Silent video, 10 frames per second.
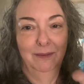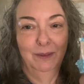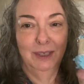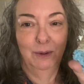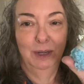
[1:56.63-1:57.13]

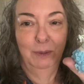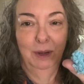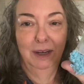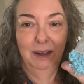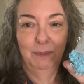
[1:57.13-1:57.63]
So
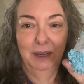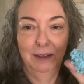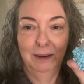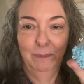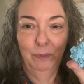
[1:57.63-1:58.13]
anyway, I'm
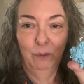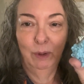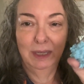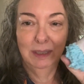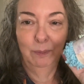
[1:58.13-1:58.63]
gonna
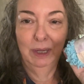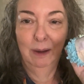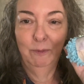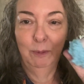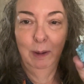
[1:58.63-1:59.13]
write something
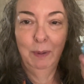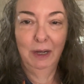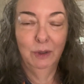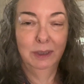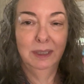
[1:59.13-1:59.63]
up for my
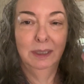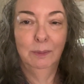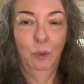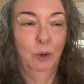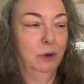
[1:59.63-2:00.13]
patrons and
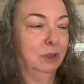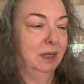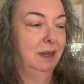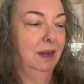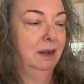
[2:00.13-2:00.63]
supporters,
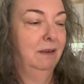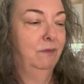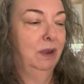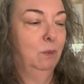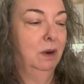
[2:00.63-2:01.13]
and then if
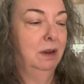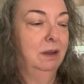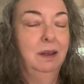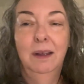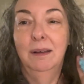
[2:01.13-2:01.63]
they wanna
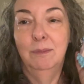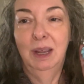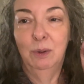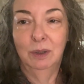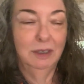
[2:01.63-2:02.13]

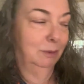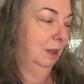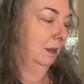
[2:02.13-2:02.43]
make one too, they